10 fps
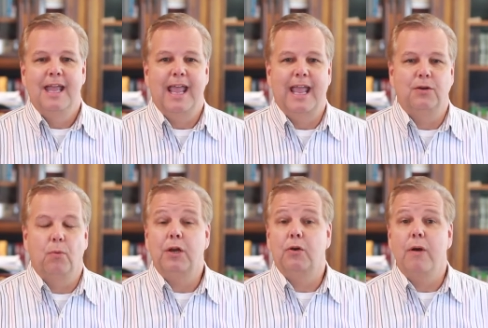And uh,
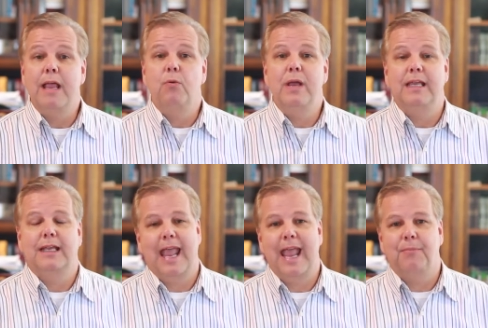what a great week of
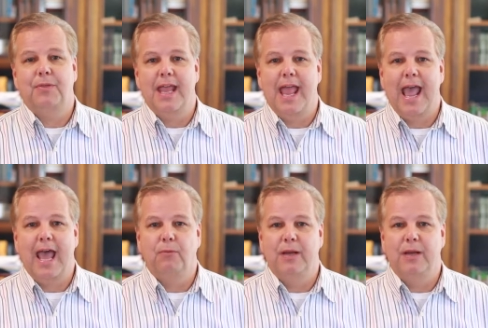camp they had.